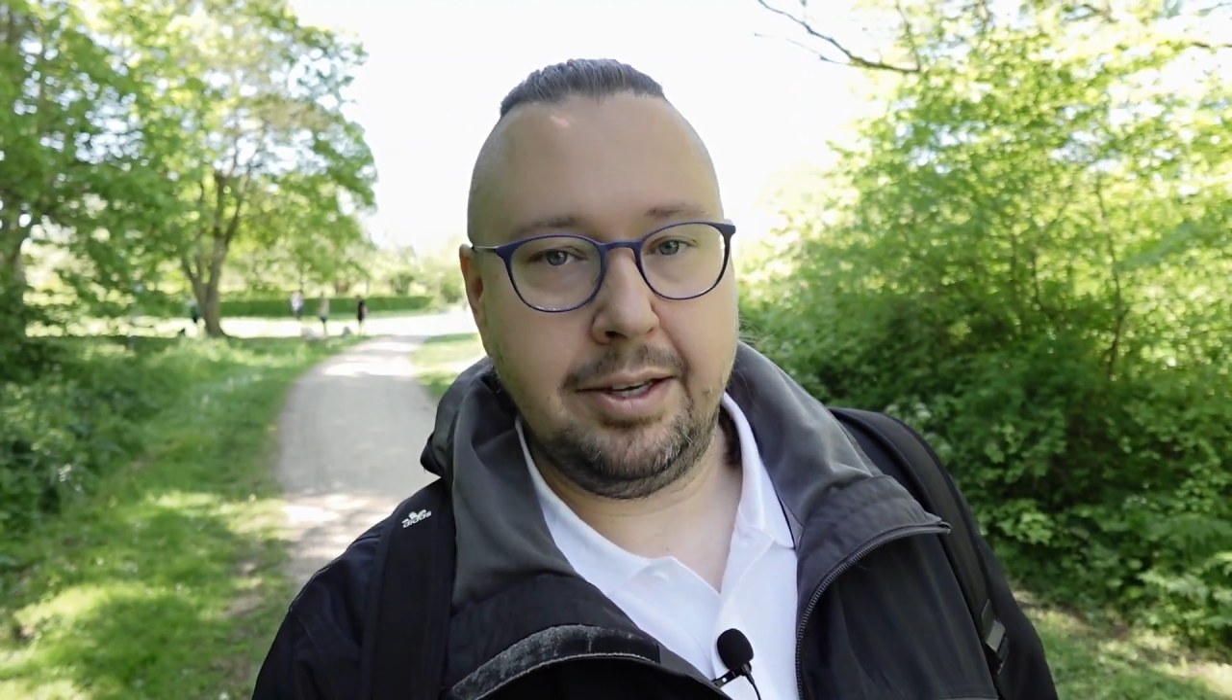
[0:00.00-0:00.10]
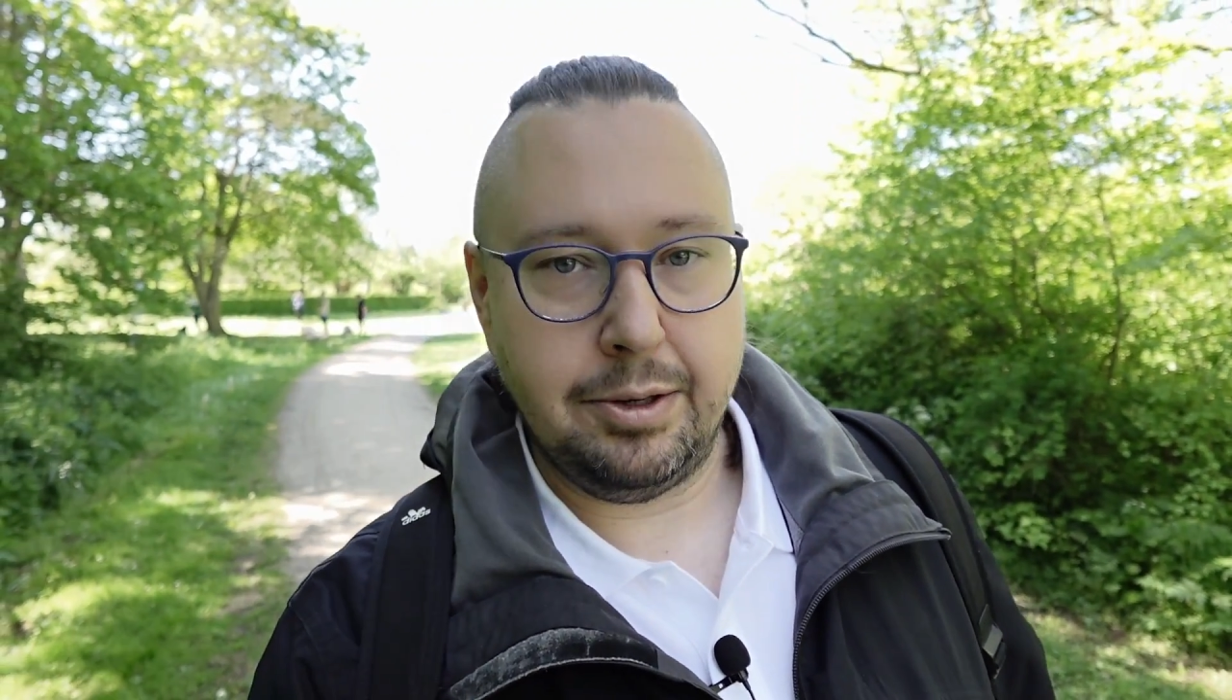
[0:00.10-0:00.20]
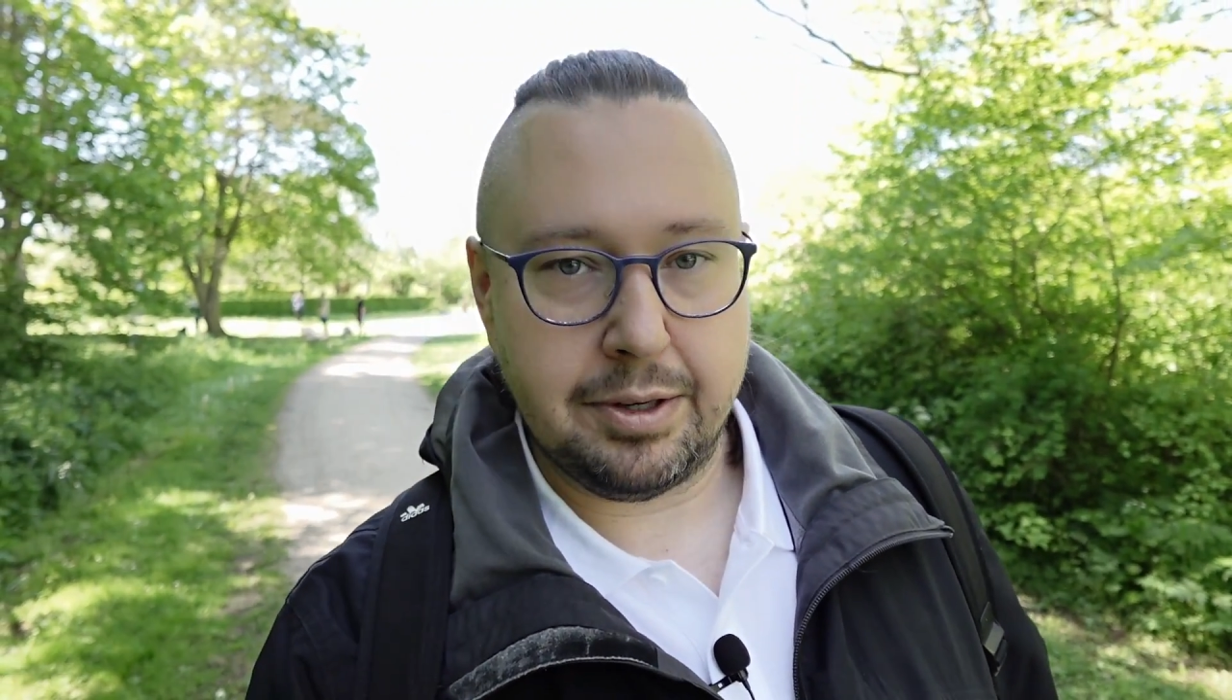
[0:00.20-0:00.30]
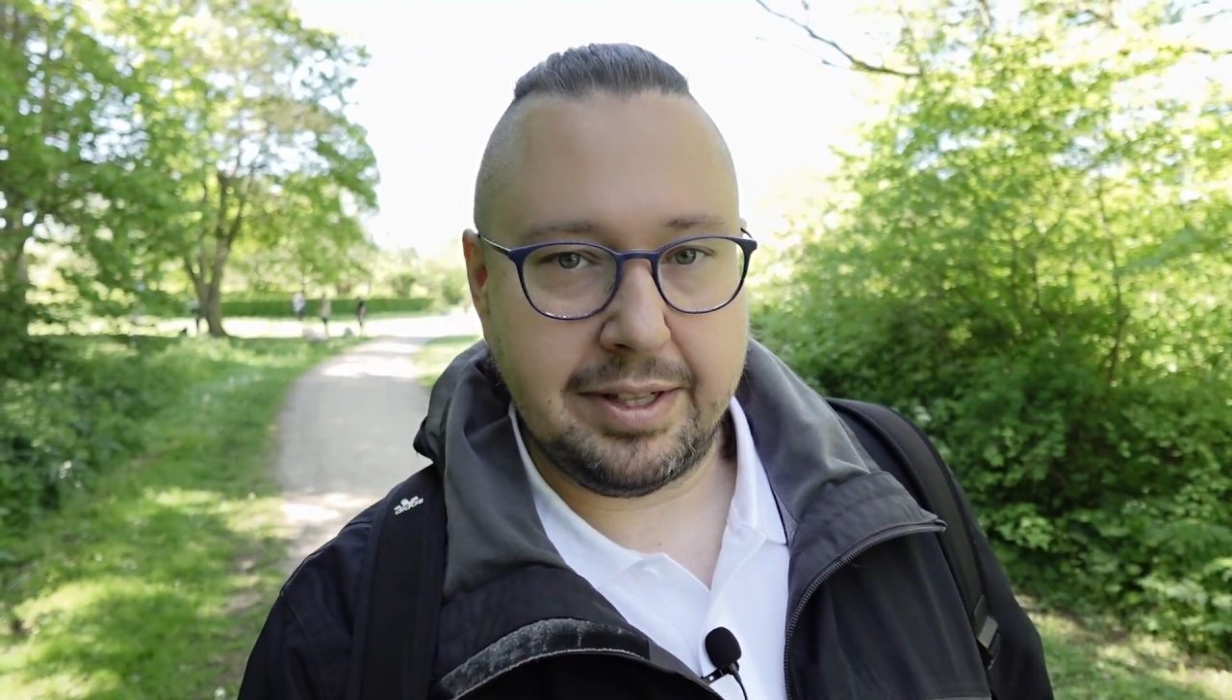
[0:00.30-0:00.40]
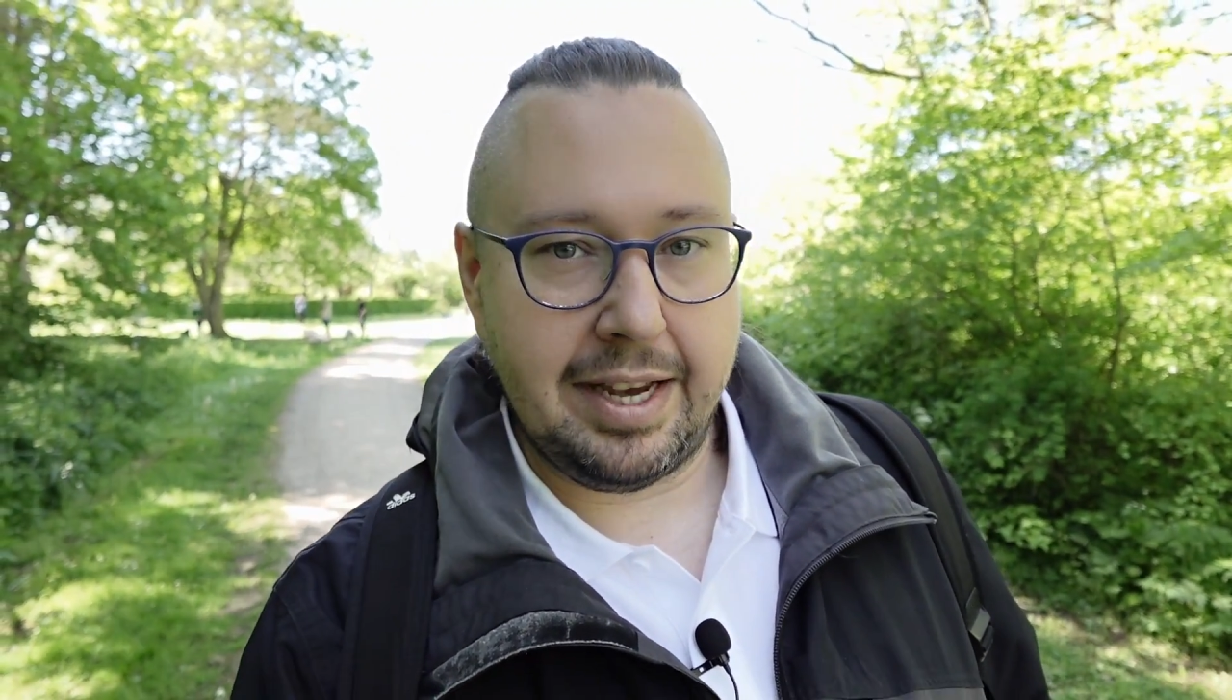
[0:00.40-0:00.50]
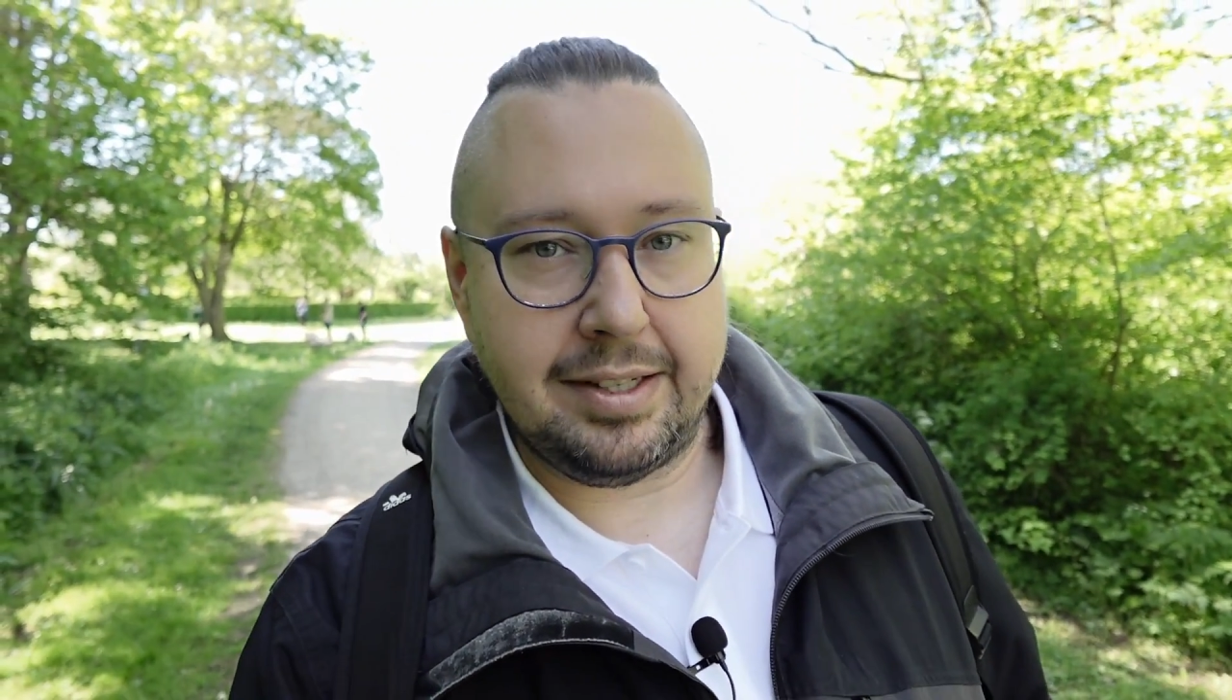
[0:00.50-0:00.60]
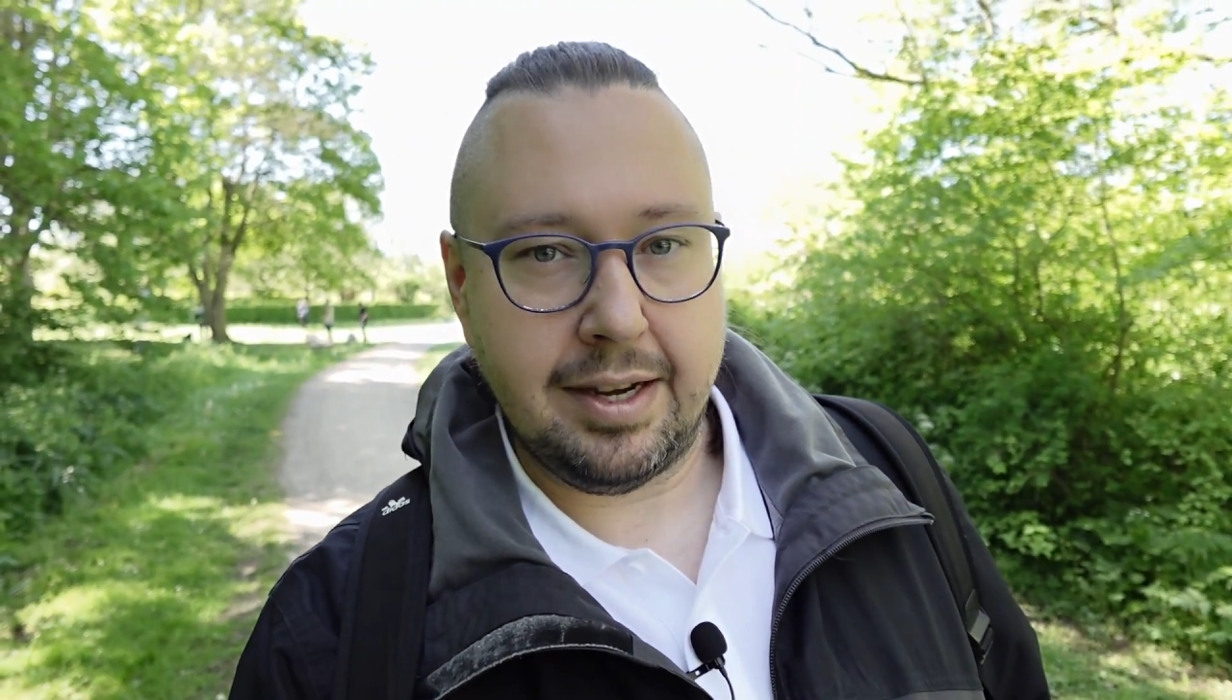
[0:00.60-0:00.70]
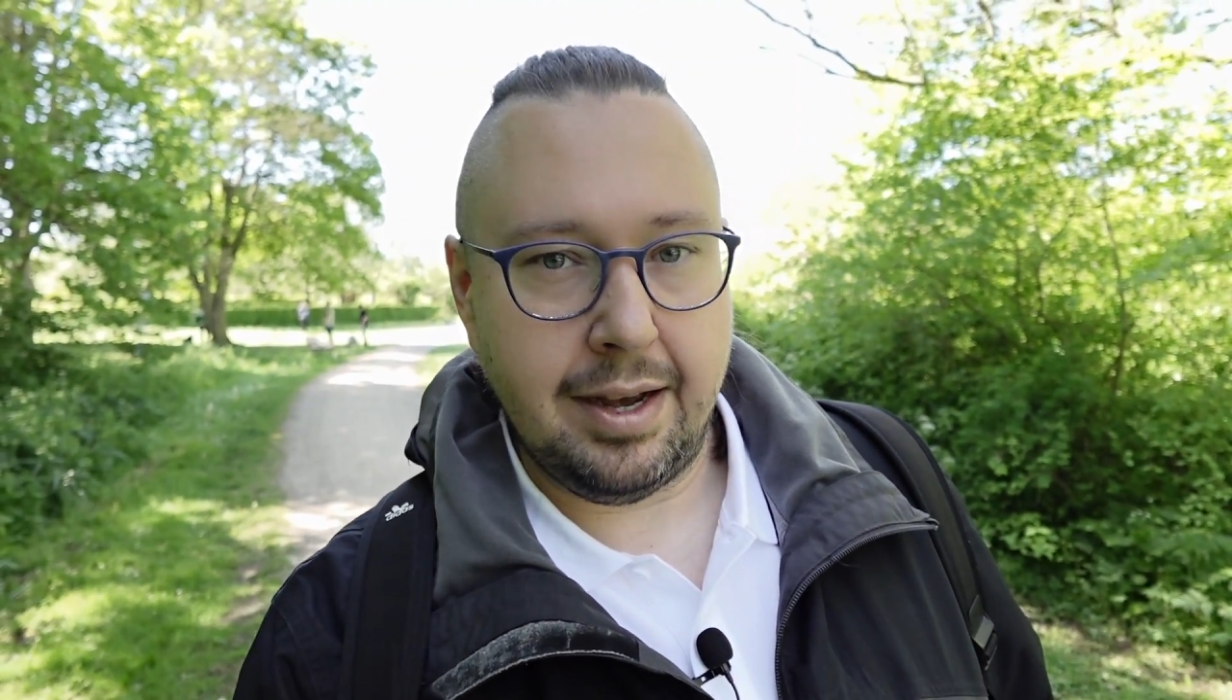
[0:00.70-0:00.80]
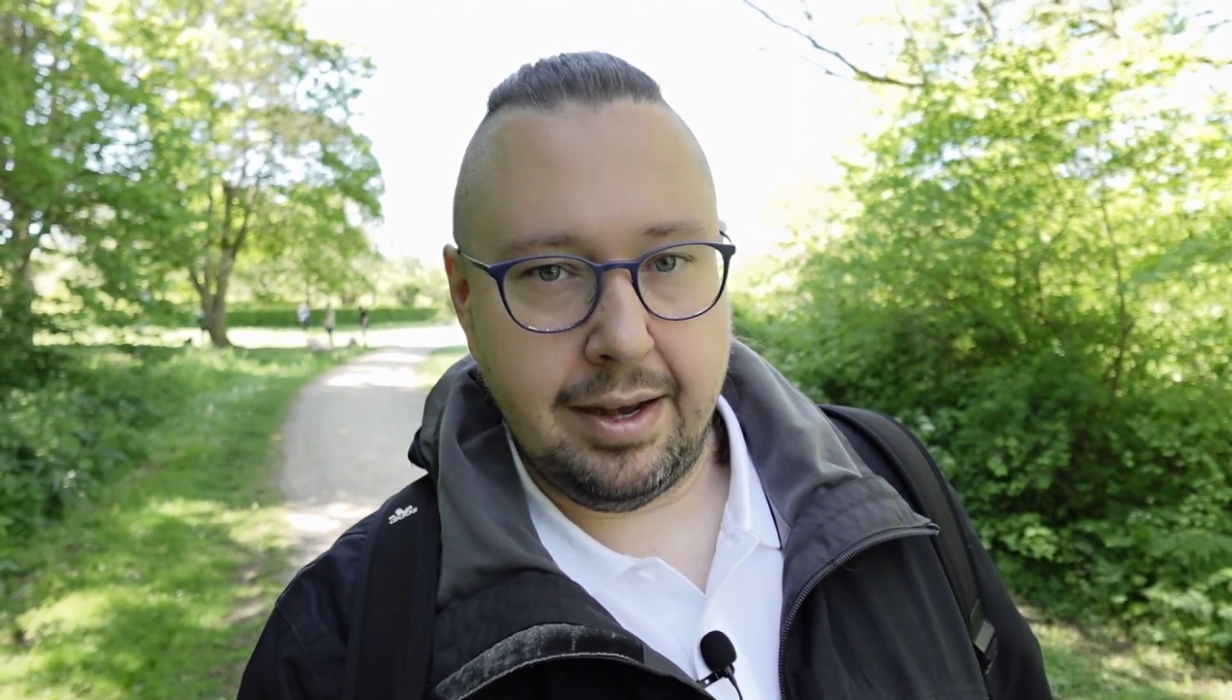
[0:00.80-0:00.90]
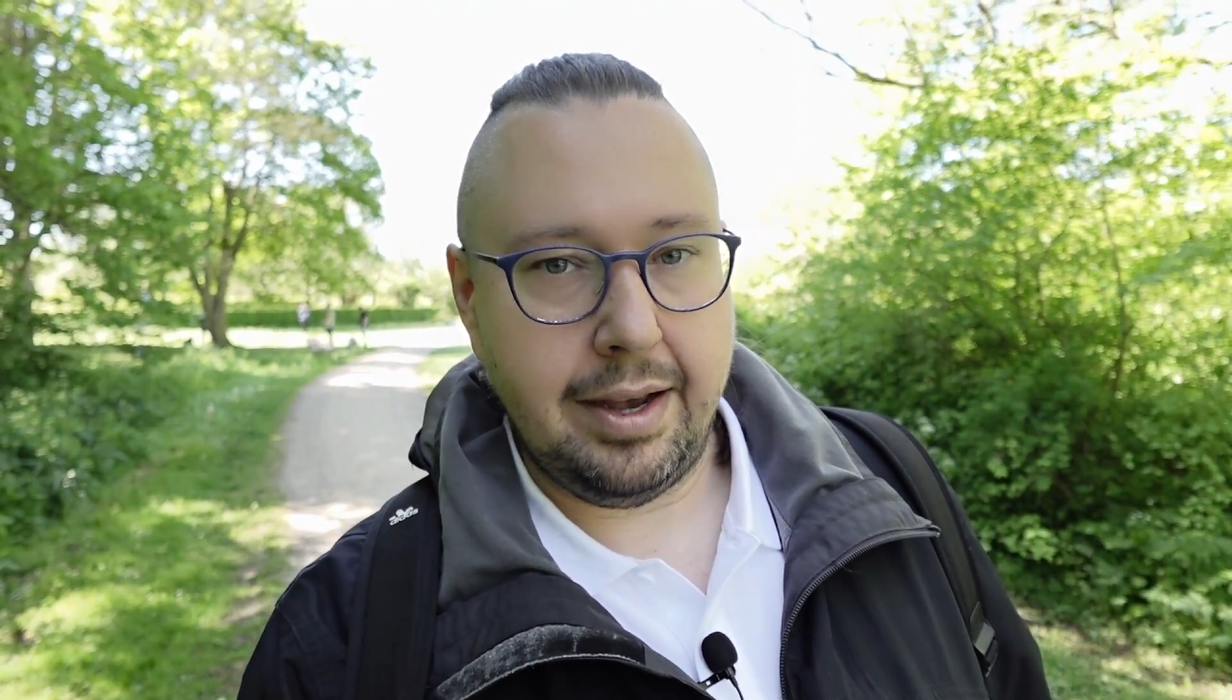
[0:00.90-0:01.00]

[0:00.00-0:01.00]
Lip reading: your data